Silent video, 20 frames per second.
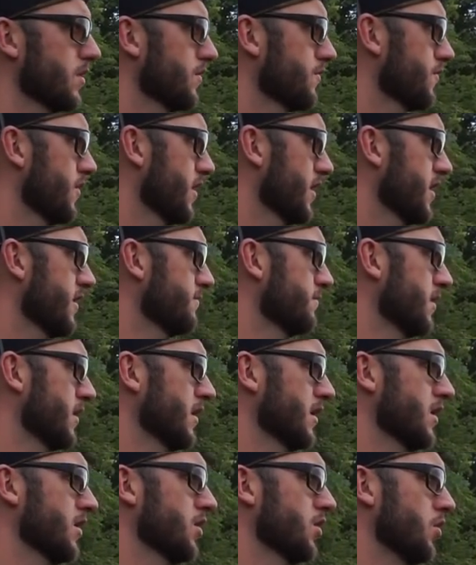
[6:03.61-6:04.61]
Try to give him a
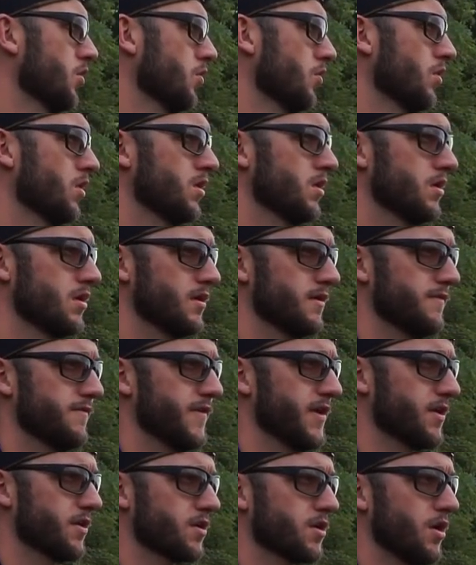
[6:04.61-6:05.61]
good old
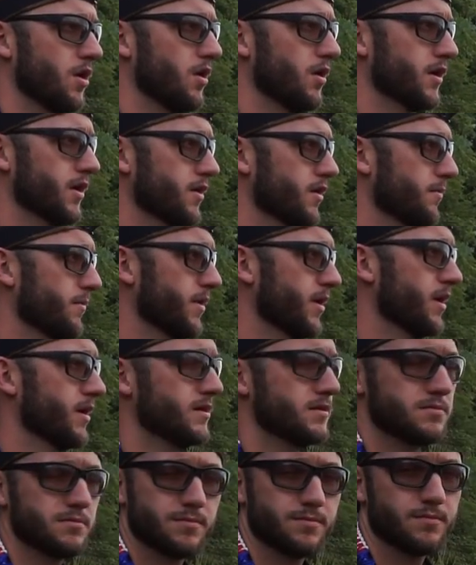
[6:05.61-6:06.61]
feeder call here in a bit.
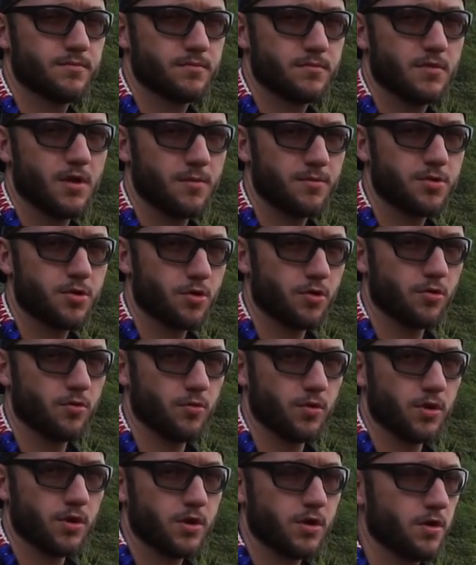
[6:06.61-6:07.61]
I'm sure it'll
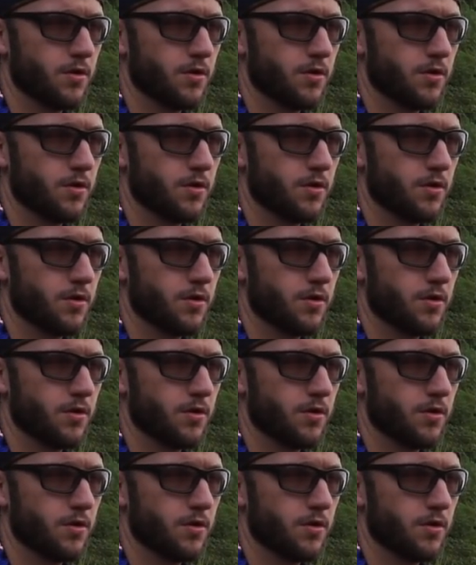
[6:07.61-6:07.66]
work.